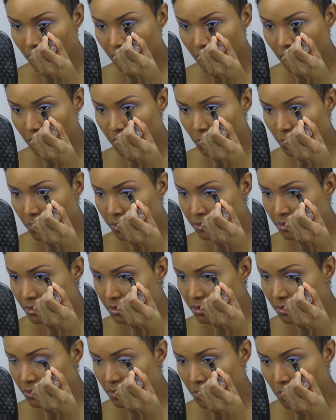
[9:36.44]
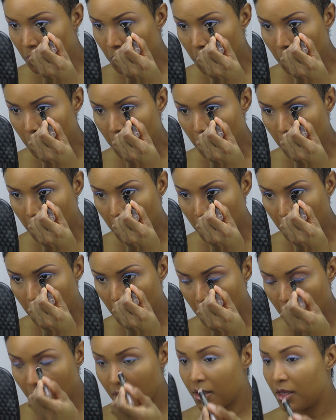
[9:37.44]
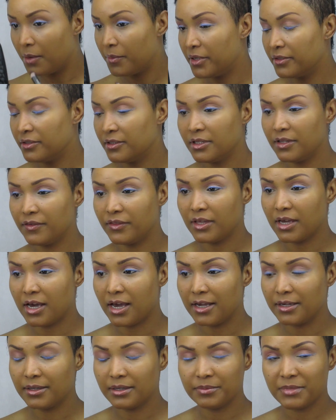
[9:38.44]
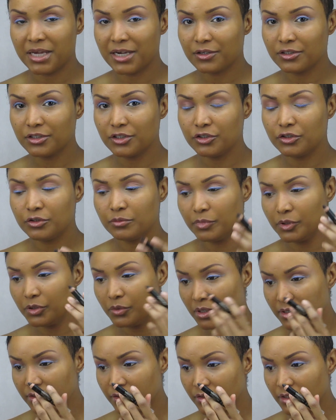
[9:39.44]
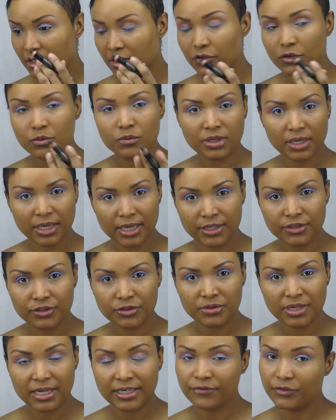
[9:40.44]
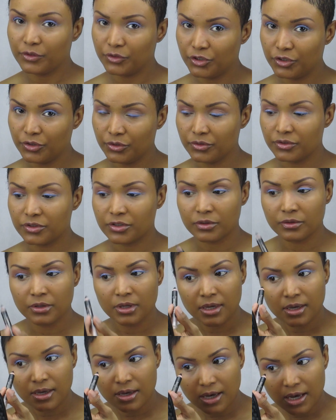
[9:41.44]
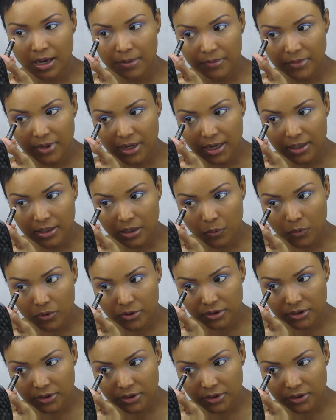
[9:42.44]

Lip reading: inwards to underneath the eye. I'm not going to do the blue underneath. You can do that if you choose to. I'm not. I want a